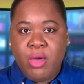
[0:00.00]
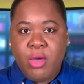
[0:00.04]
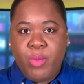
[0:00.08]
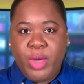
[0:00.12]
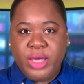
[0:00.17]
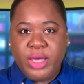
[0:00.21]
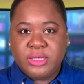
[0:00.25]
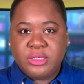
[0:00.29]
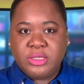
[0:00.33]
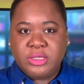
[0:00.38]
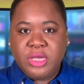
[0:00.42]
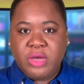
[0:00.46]

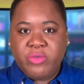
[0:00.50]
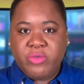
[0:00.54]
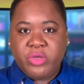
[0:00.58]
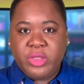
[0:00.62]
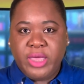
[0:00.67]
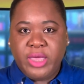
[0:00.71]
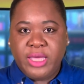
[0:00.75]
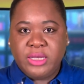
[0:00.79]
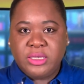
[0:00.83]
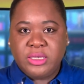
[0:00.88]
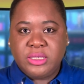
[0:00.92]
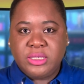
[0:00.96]
by
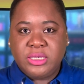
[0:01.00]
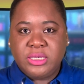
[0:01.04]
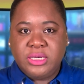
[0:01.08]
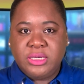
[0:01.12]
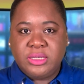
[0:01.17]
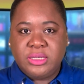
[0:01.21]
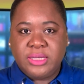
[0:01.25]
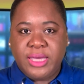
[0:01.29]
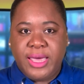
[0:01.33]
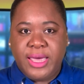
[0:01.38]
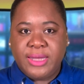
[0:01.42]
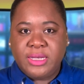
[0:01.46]
several
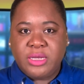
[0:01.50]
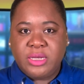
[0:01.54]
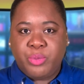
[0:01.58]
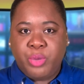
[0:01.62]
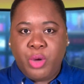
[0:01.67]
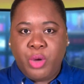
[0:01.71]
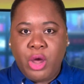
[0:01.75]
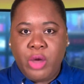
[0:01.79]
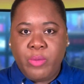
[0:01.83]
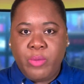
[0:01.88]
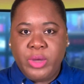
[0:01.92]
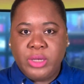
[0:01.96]
entities and
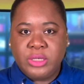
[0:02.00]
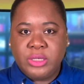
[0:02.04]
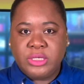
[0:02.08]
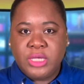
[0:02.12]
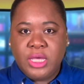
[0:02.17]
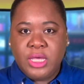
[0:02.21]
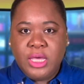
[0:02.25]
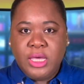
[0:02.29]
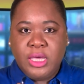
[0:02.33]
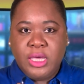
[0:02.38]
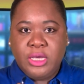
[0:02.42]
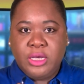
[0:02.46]
departments,
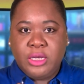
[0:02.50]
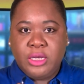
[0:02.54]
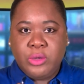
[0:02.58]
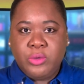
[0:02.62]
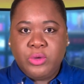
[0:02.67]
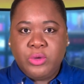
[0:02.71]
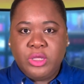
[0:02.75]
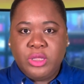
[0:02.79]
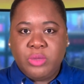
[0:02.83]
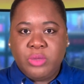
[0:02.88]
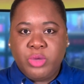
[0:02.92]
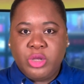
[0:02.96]

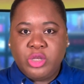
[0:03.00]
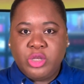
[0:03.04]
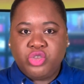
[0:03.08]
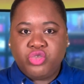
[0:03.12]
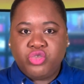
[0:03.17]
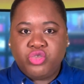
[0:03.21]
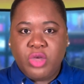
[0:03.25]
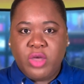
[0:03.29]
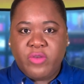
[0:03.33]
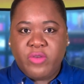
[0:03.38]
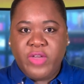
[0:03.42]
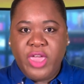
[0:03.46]
including the
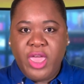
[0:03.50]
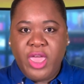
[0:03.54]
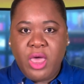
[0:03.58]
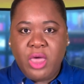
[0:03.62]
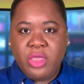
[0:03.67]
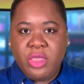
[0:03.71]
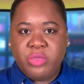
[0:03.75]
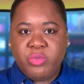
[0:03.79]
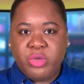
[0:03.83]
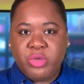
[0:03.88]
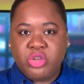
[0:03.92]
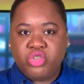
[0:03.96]
Ministry of
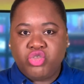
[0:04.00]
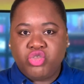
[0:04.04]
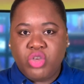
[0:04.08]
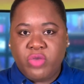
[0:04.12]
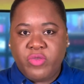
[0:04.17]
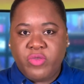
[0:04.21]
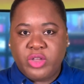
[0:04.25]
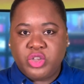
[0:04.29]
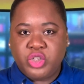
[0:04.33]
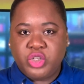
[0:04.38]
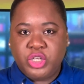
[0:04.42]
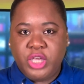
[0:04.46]
Health, Ministry
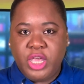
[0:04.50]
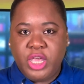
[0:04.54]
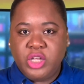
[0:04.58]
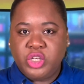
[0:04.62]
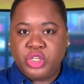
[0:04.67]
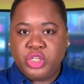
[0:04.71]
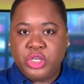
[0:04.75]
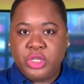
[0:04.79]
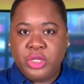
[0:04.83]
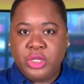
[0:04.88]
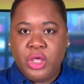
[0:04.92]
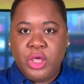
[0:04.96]
of
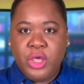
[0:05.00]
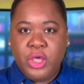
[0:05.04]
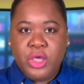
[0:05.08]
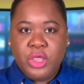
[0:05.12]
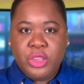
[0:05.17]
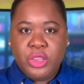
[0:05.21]
Education,